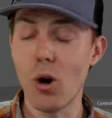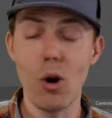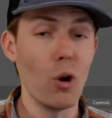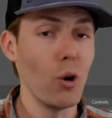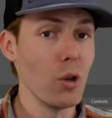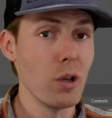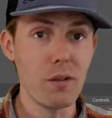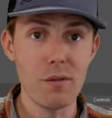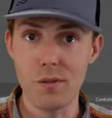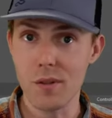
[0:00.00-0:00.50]

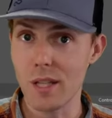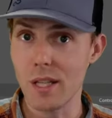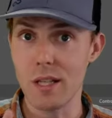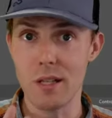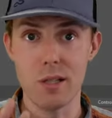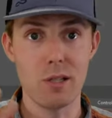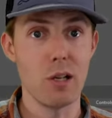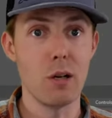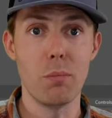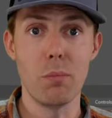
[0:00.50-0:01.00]
all of
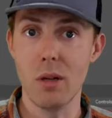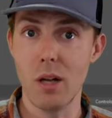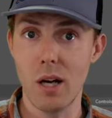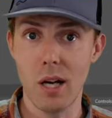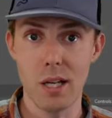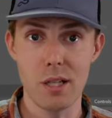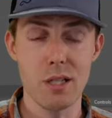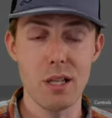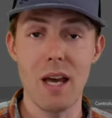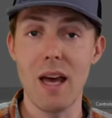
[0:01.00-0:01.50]
these
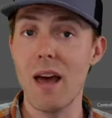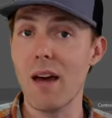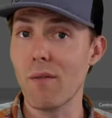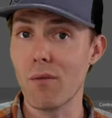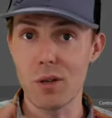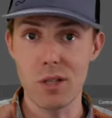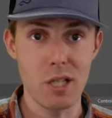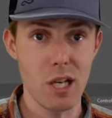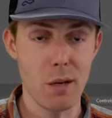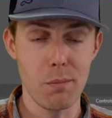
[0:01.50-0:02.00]
apply to
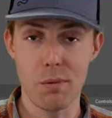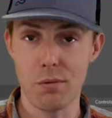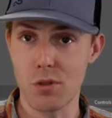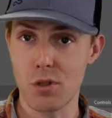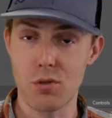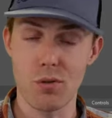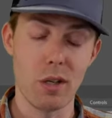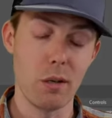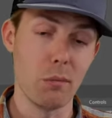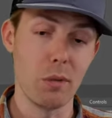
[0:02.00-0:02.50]
every type of
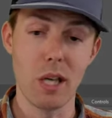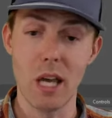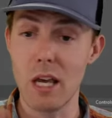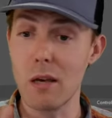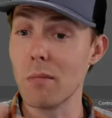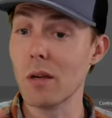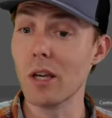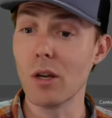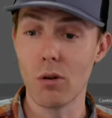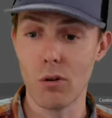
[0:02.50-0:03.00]
stream,
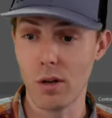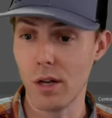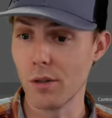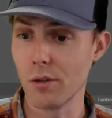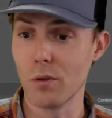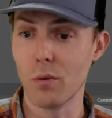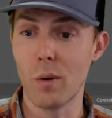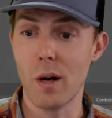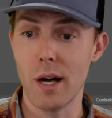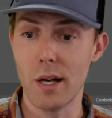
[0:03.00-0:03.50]
gaming or
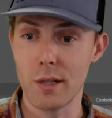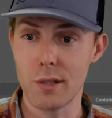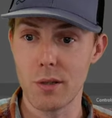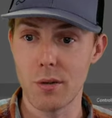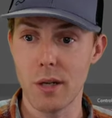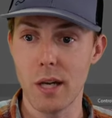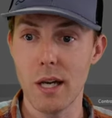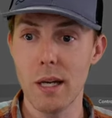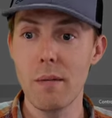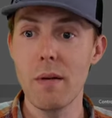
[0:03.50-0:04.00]
otherwise,
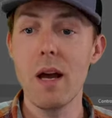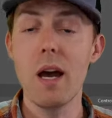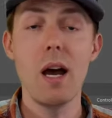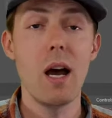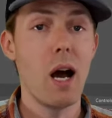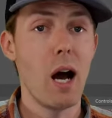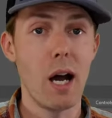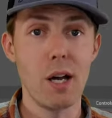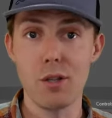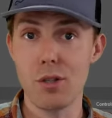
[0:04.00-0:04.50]
okay?
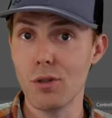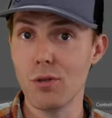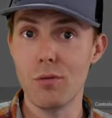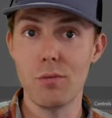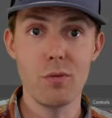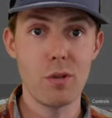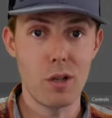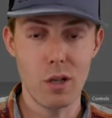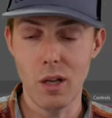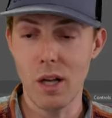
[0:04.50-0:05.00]
I
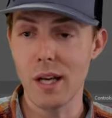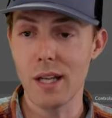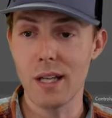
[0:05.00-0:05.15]
do